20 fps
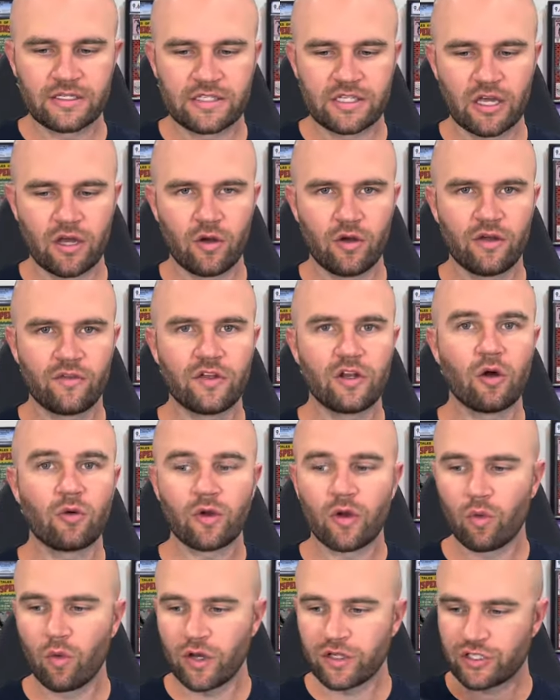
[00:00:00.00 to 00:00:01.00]
So if you don't
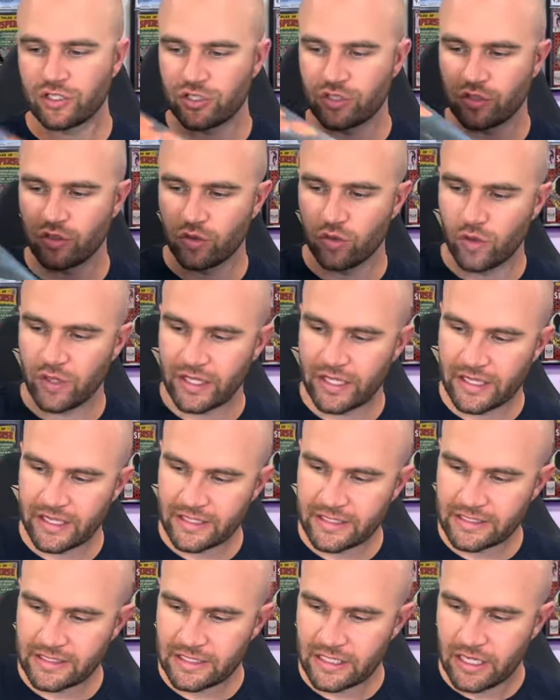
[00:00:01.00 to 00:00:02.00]
know what Chew
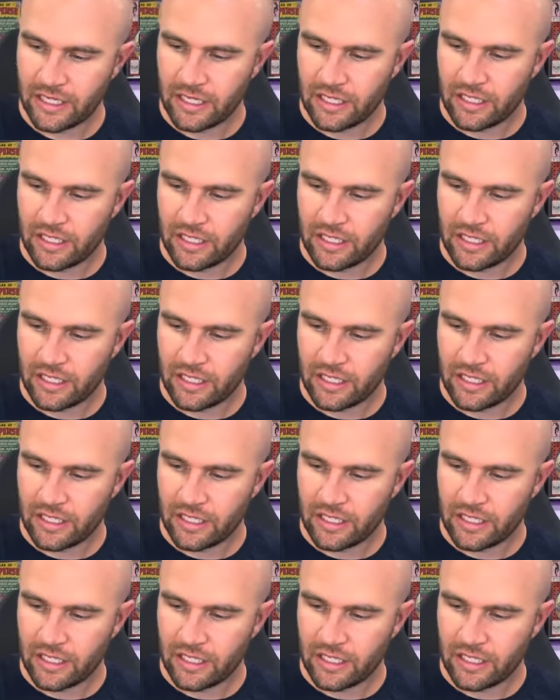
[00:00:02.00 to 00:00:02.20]
is,